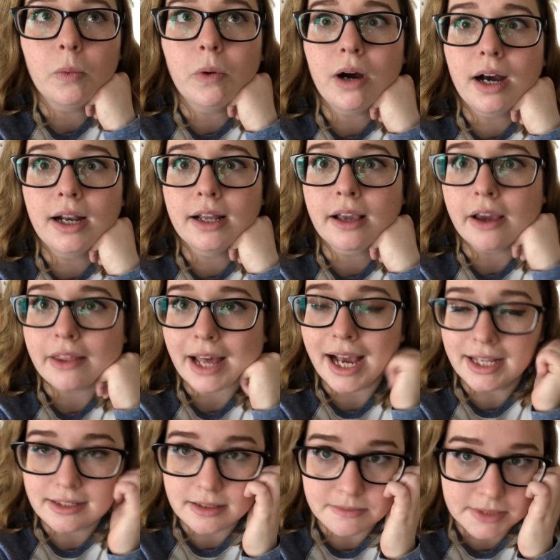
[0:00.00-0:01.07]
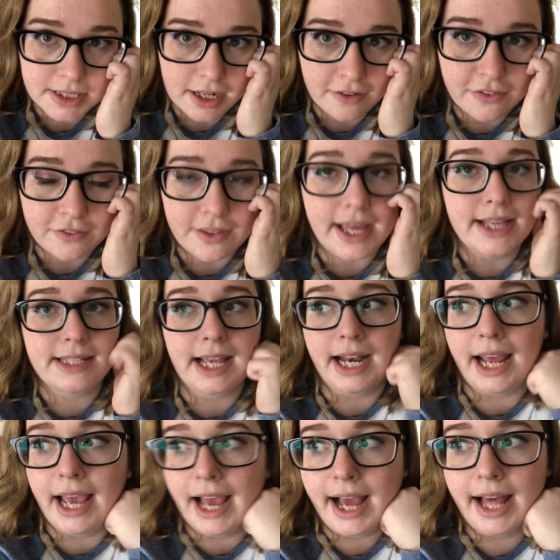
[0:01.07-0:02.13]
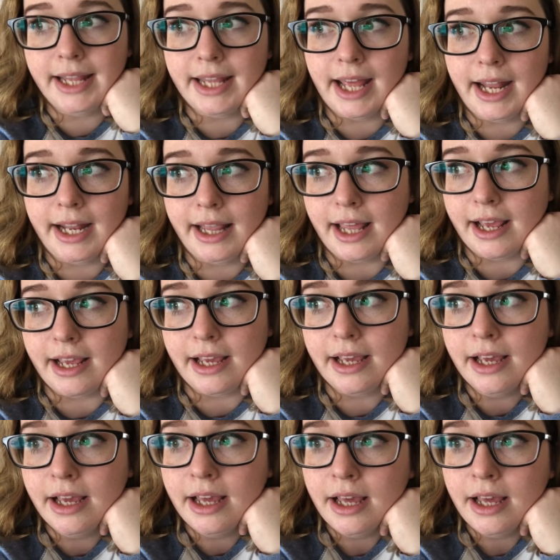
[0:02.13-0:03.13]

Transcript: while ago that had some stuff of theirs in it, and then it